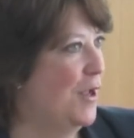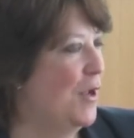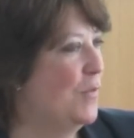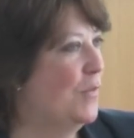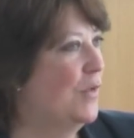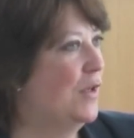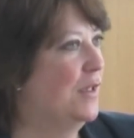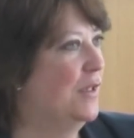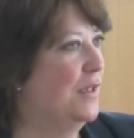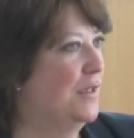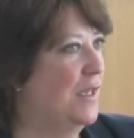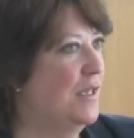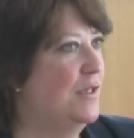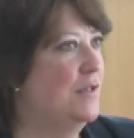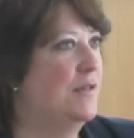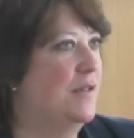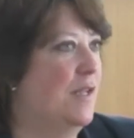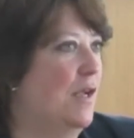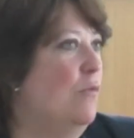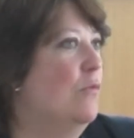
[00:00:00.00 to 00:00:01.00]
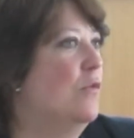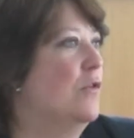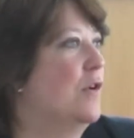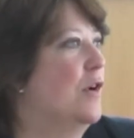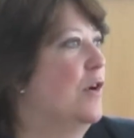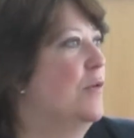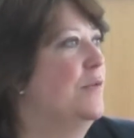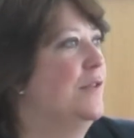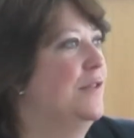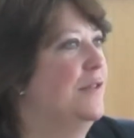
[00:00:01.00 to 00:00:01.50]
But that will
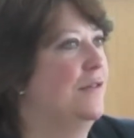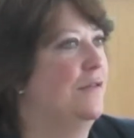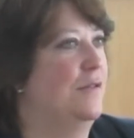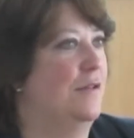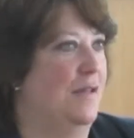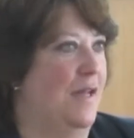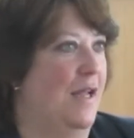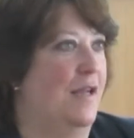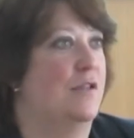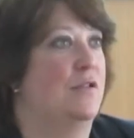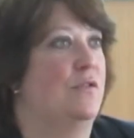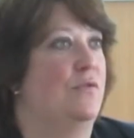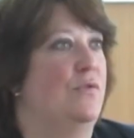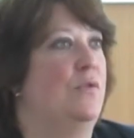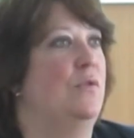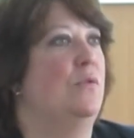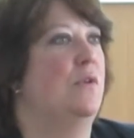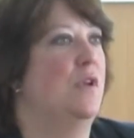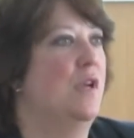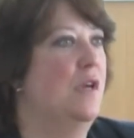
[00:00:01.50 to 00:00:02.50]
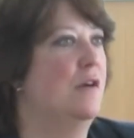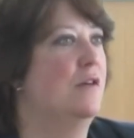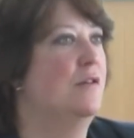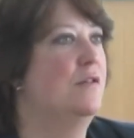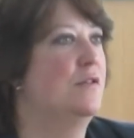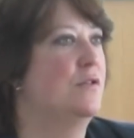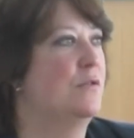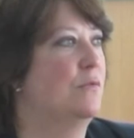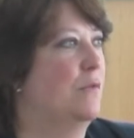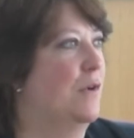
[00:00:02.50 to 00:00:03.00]
come in the next few
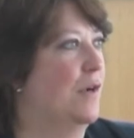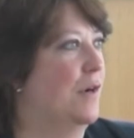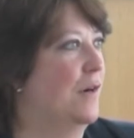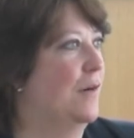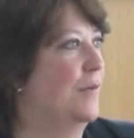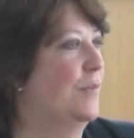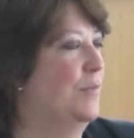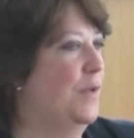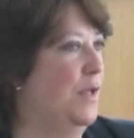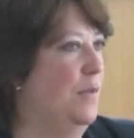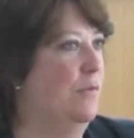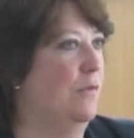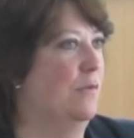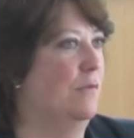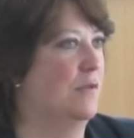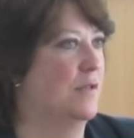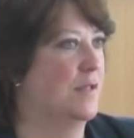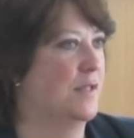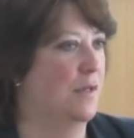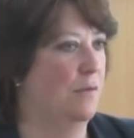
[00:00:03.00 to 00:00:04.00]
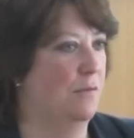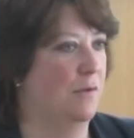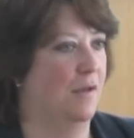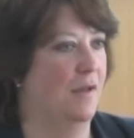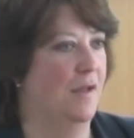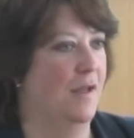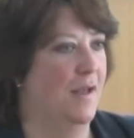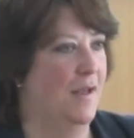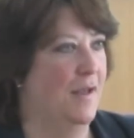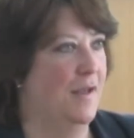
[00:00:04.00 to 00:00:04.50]
years, where people will say,
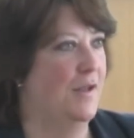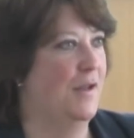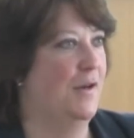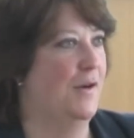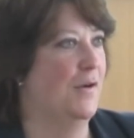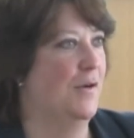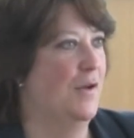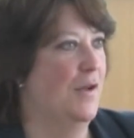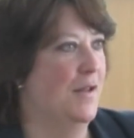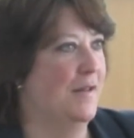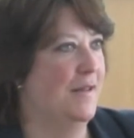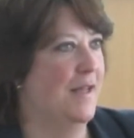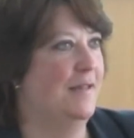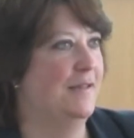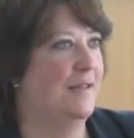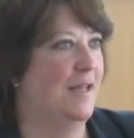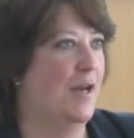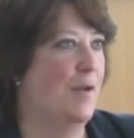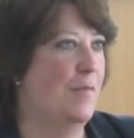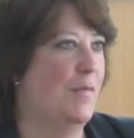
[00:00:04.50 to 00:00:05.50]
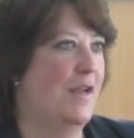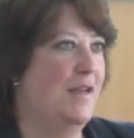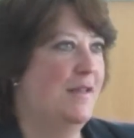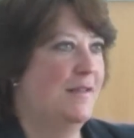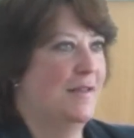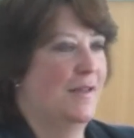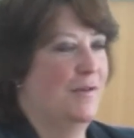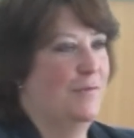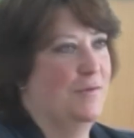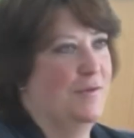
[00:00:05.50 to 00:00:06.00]
well, you know, that database
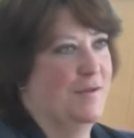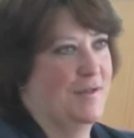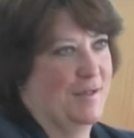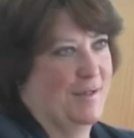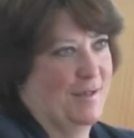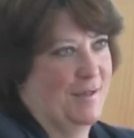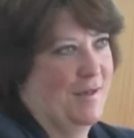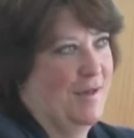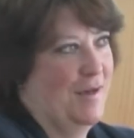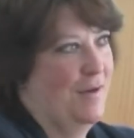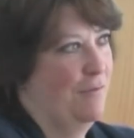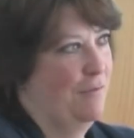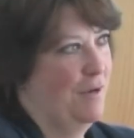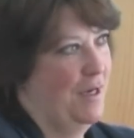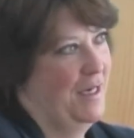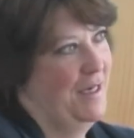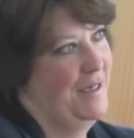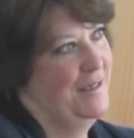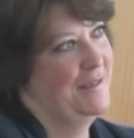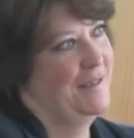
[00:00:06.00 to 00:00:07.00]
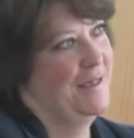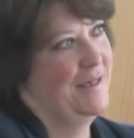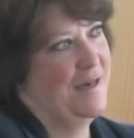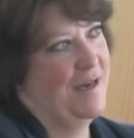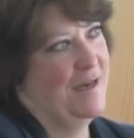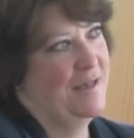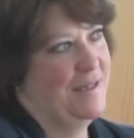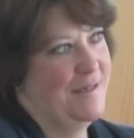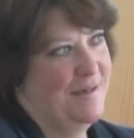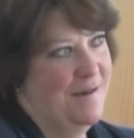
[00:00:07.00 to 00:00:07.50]
that was released in
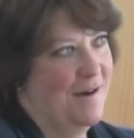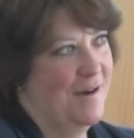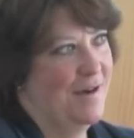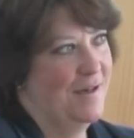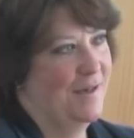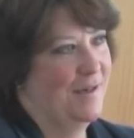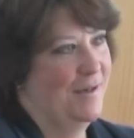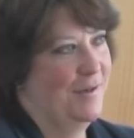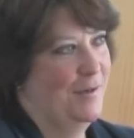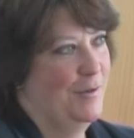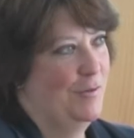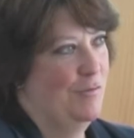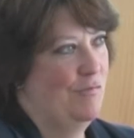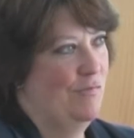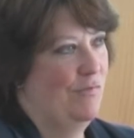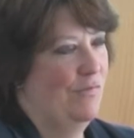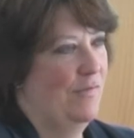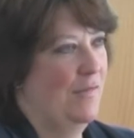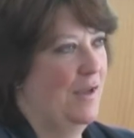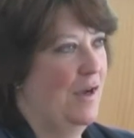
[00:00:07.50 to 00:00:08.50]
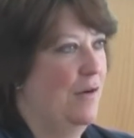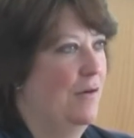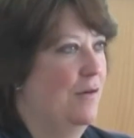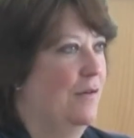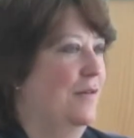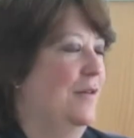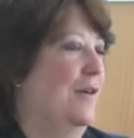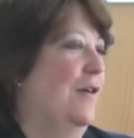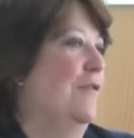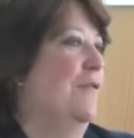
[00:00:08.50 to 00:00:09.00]
'99,
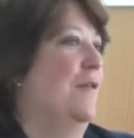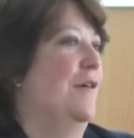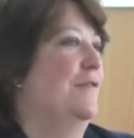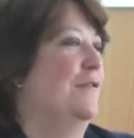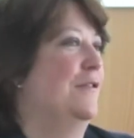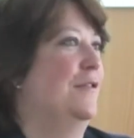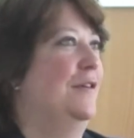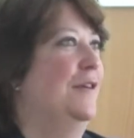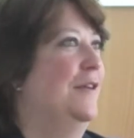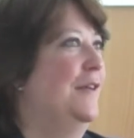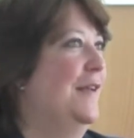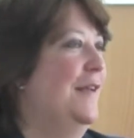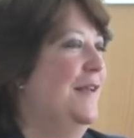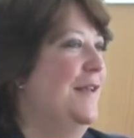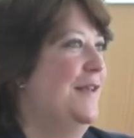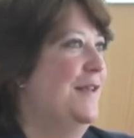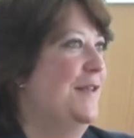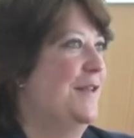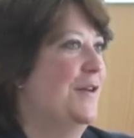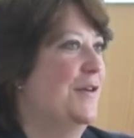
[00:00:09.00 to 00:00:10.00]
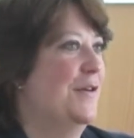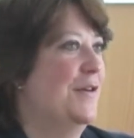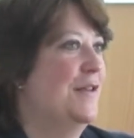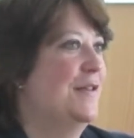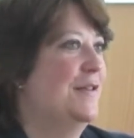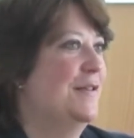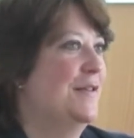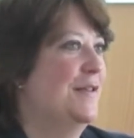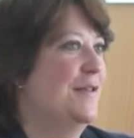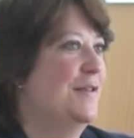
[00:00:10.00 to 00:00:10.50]
however, you know,
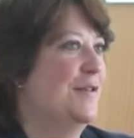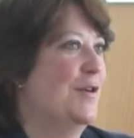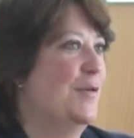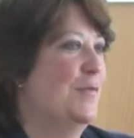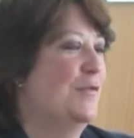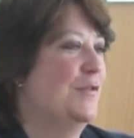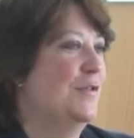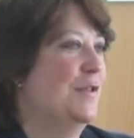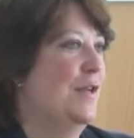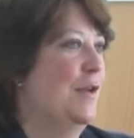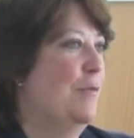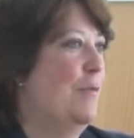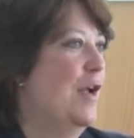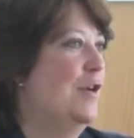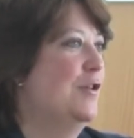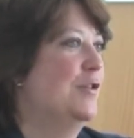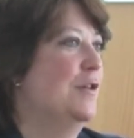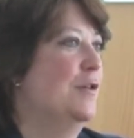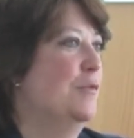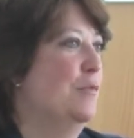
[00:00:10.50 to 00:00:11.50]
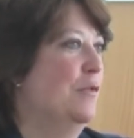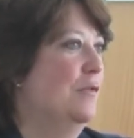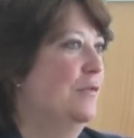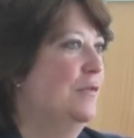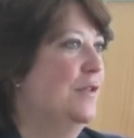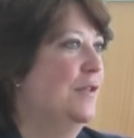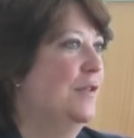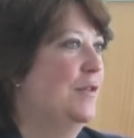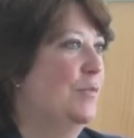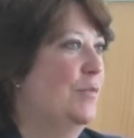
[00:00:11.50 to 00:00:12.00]
it's almost unimaginable
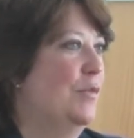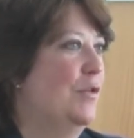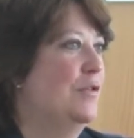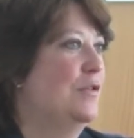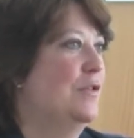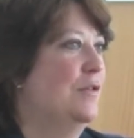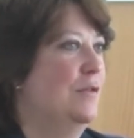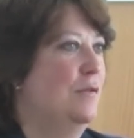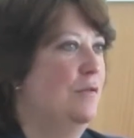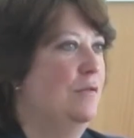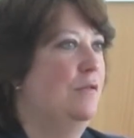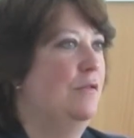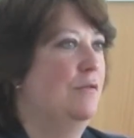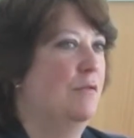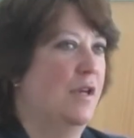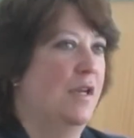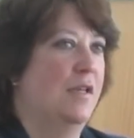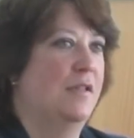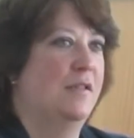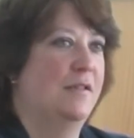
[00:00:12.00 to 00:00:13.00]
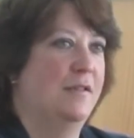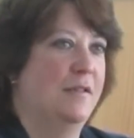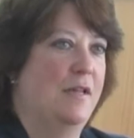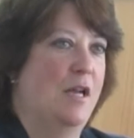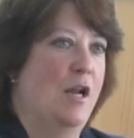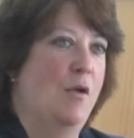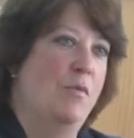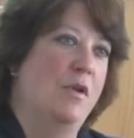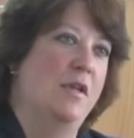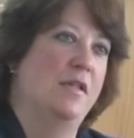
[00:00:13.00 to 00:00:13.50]
that the person who created the
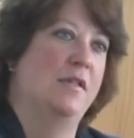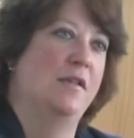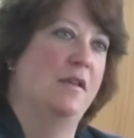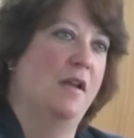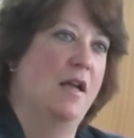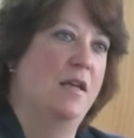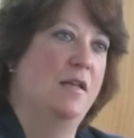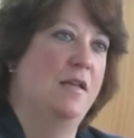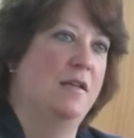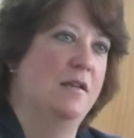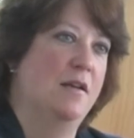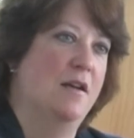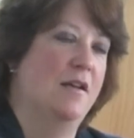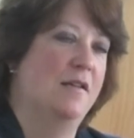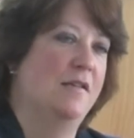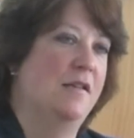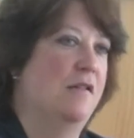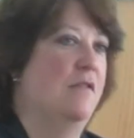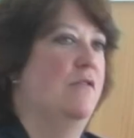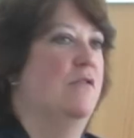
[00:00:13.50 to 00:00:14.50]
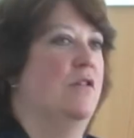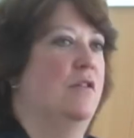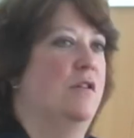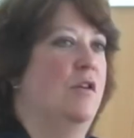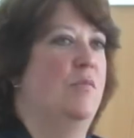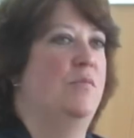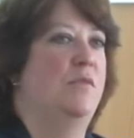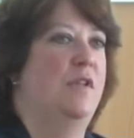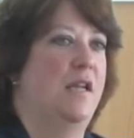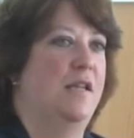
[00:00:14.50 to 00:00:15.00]
database in '99 did not
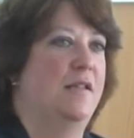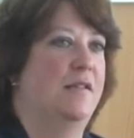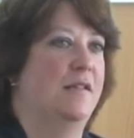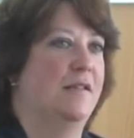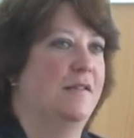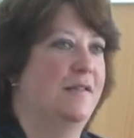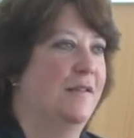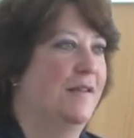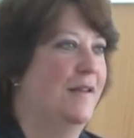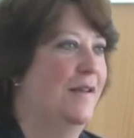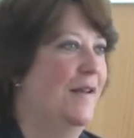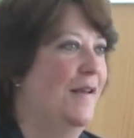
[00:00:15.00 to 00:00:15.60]
update it.